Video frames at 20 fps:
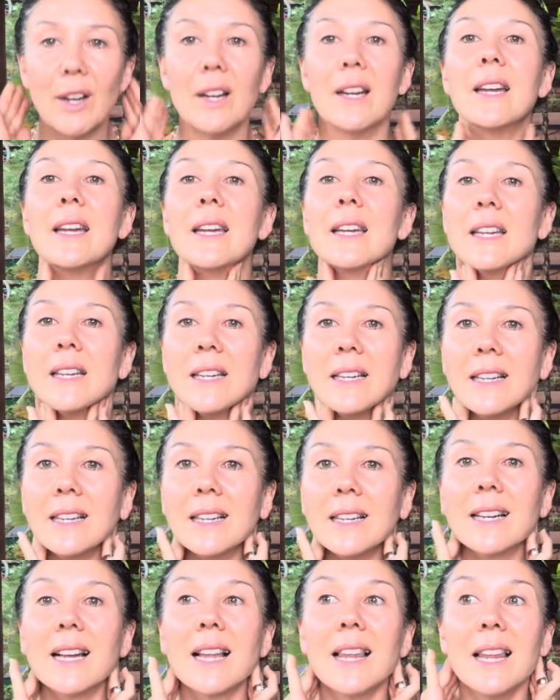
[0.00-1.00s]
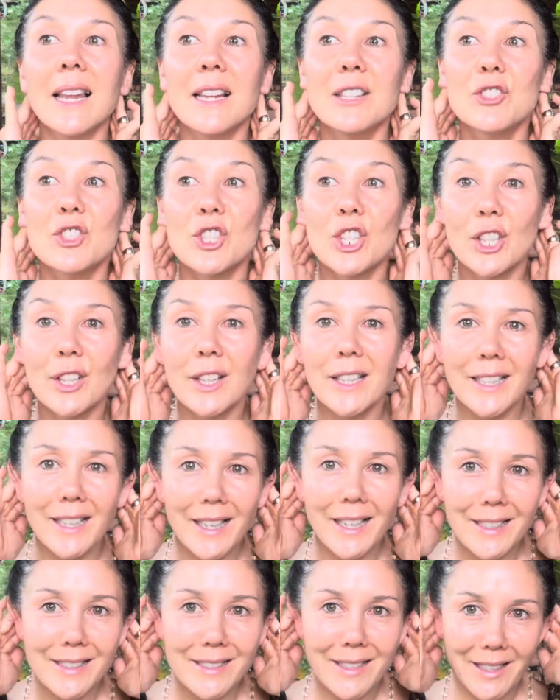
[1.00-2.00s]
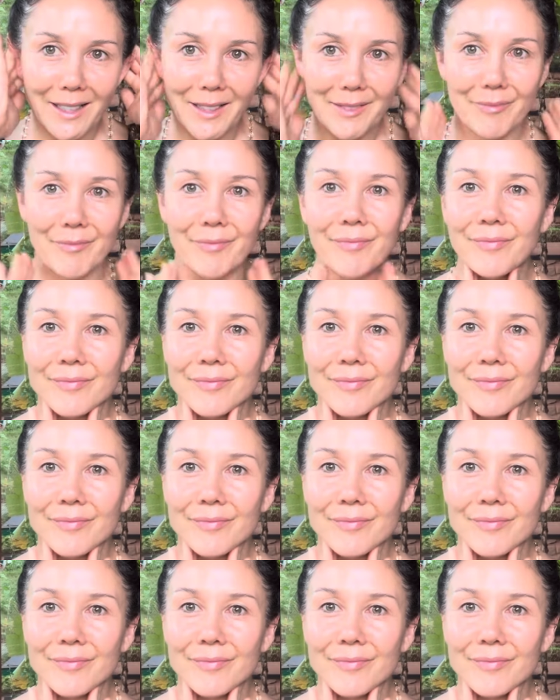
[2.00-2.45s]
a clencher at nighttime.